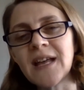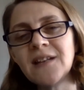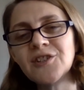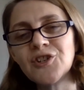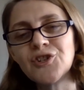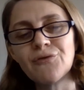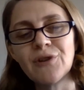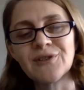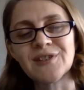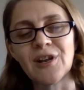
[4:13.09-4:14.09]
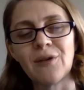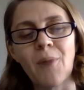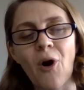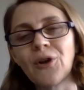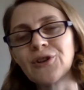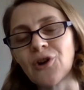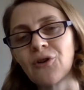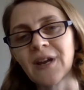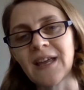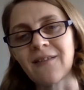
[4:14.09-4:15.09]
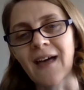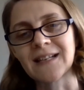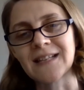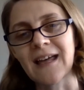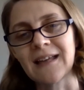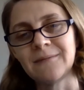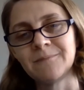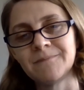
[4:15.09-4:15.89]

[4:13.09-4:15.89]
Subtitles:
into Jerusalem on a donkey that day.